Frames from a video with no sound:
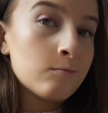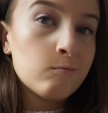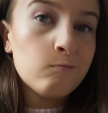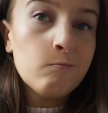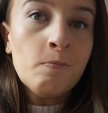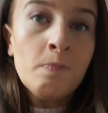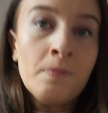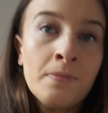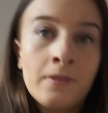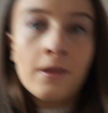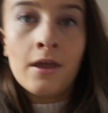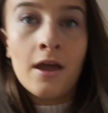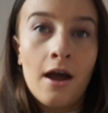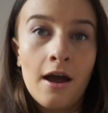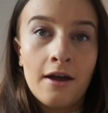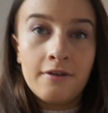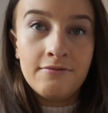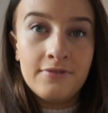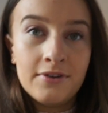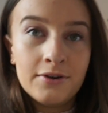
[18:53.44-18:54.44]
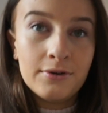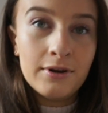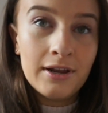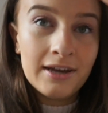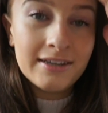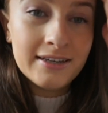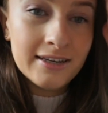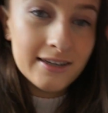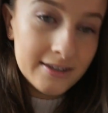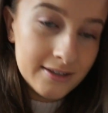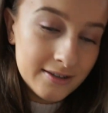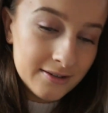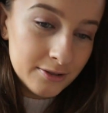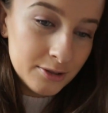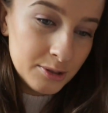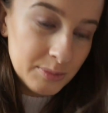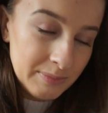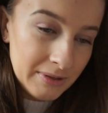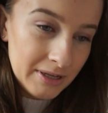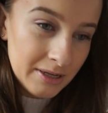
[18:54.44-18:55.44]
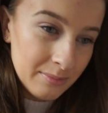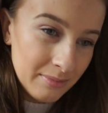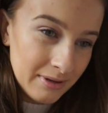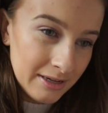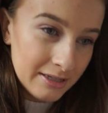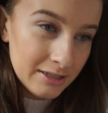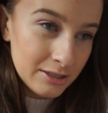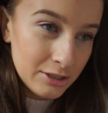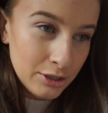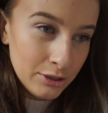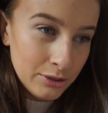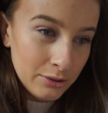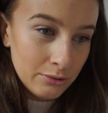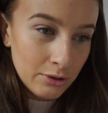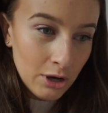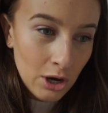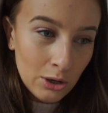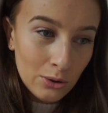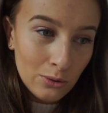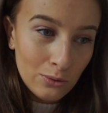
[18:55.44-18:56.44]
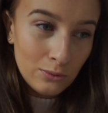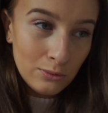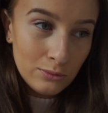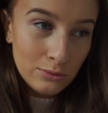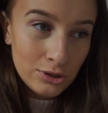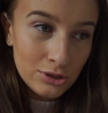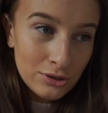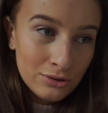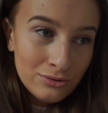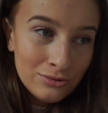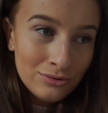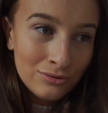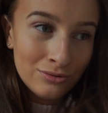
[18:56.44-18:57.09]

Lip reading: I feel like it could be a bit too cold